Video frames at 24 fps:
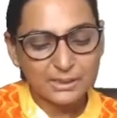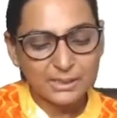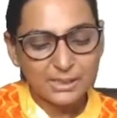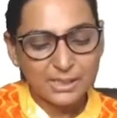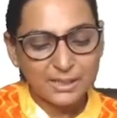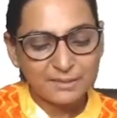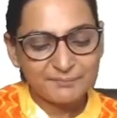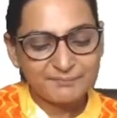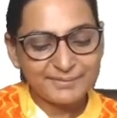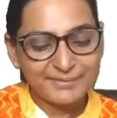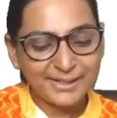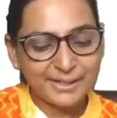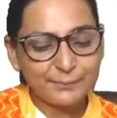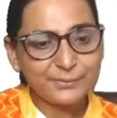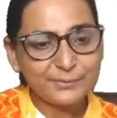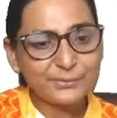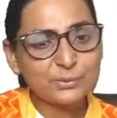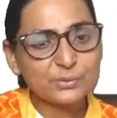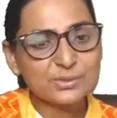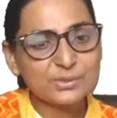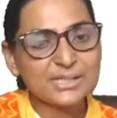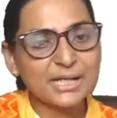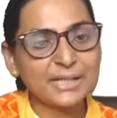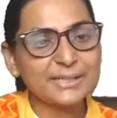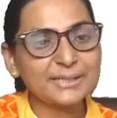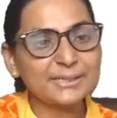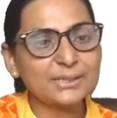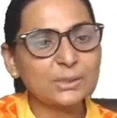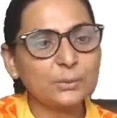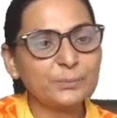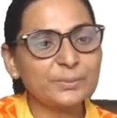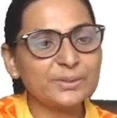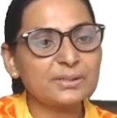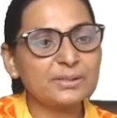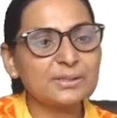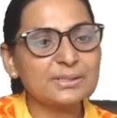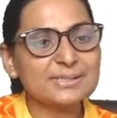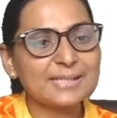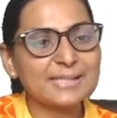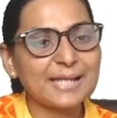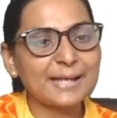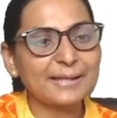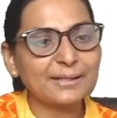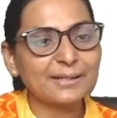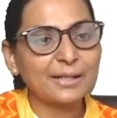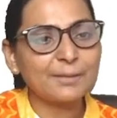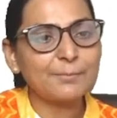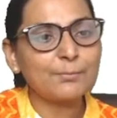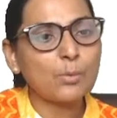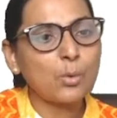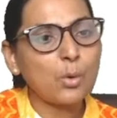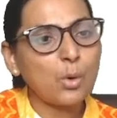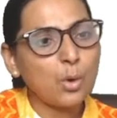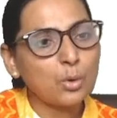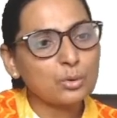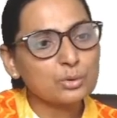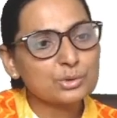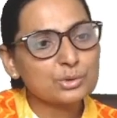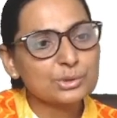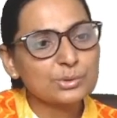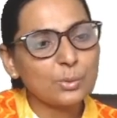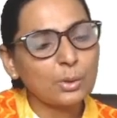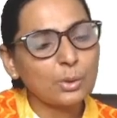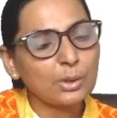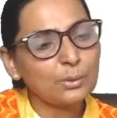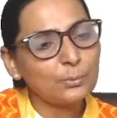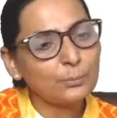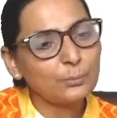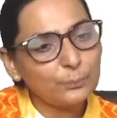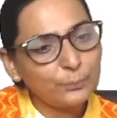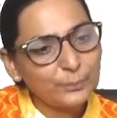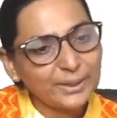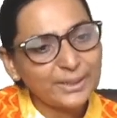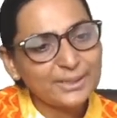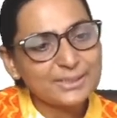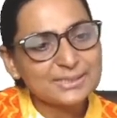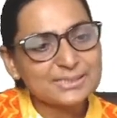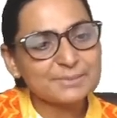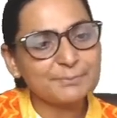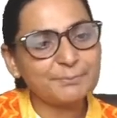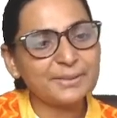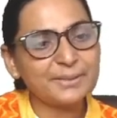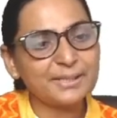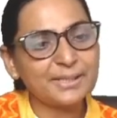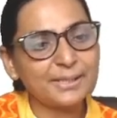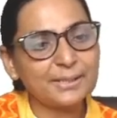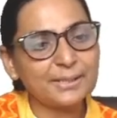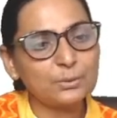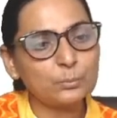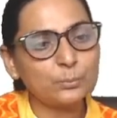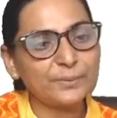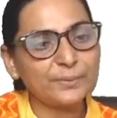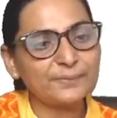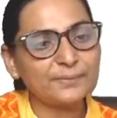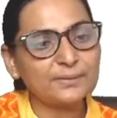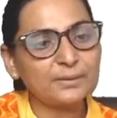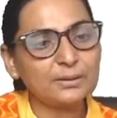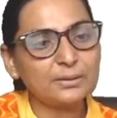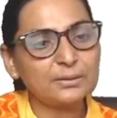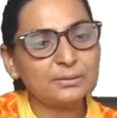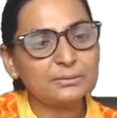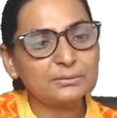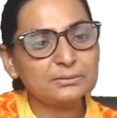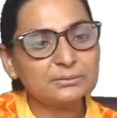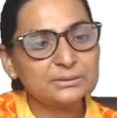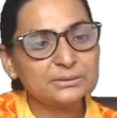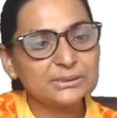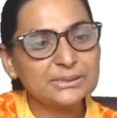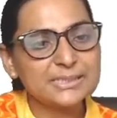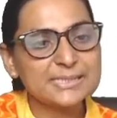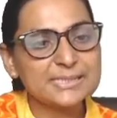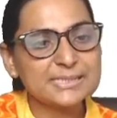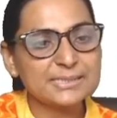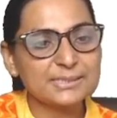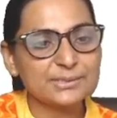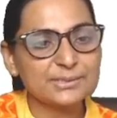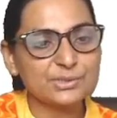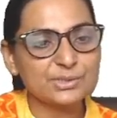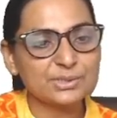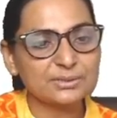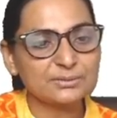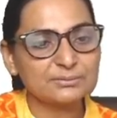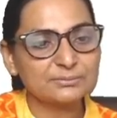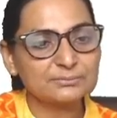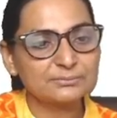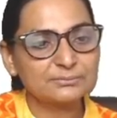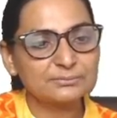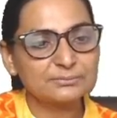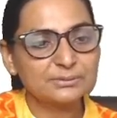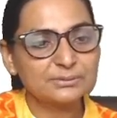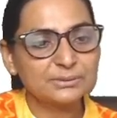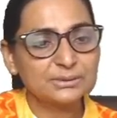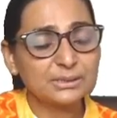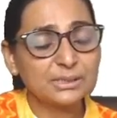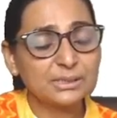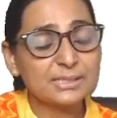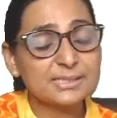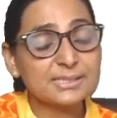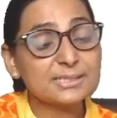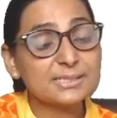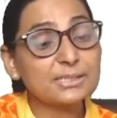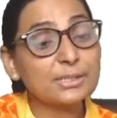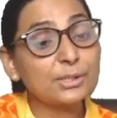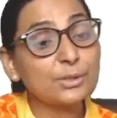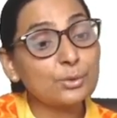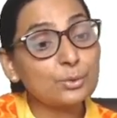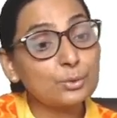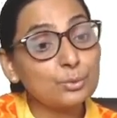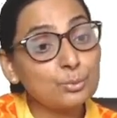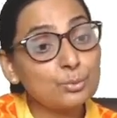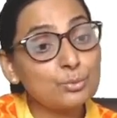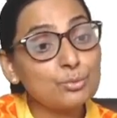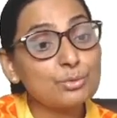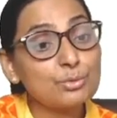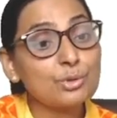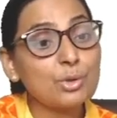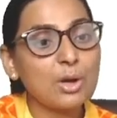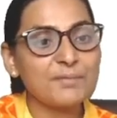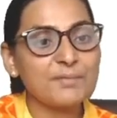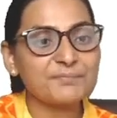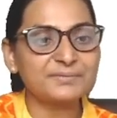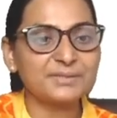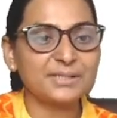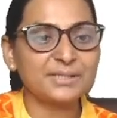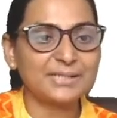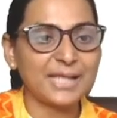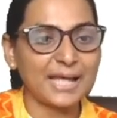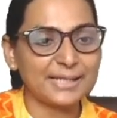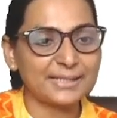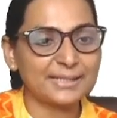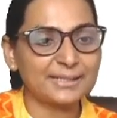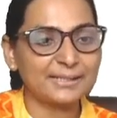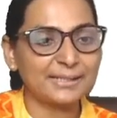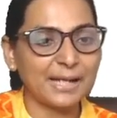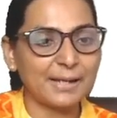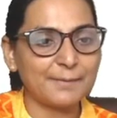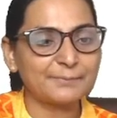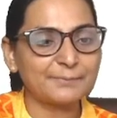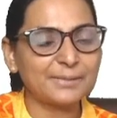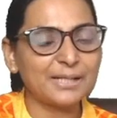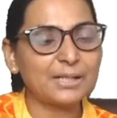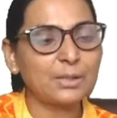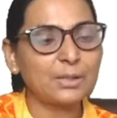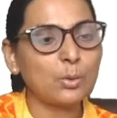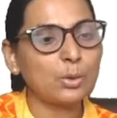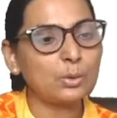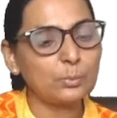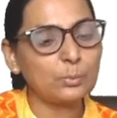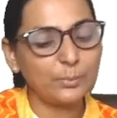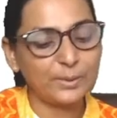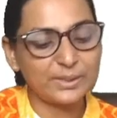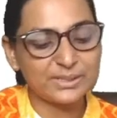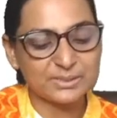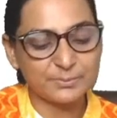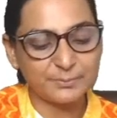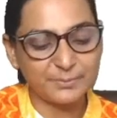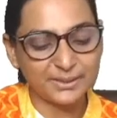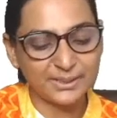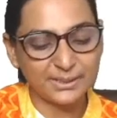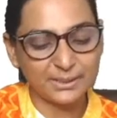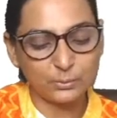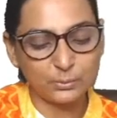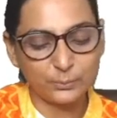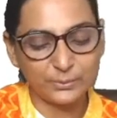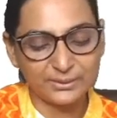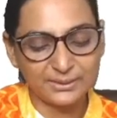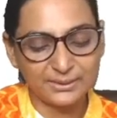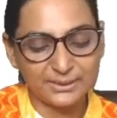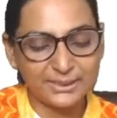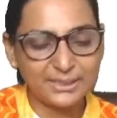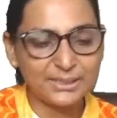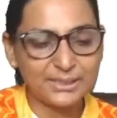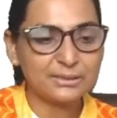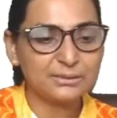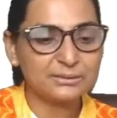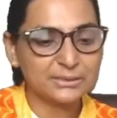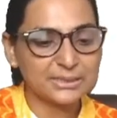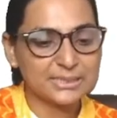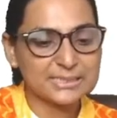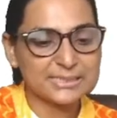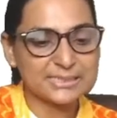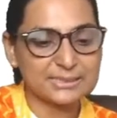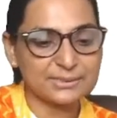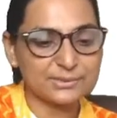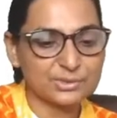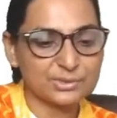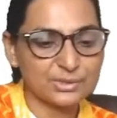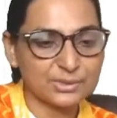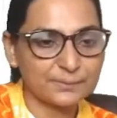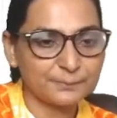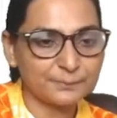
whenever you study the Wiggers diagram, always begin with the ECG. This is the rule of the diagram, that always begin with the ECG.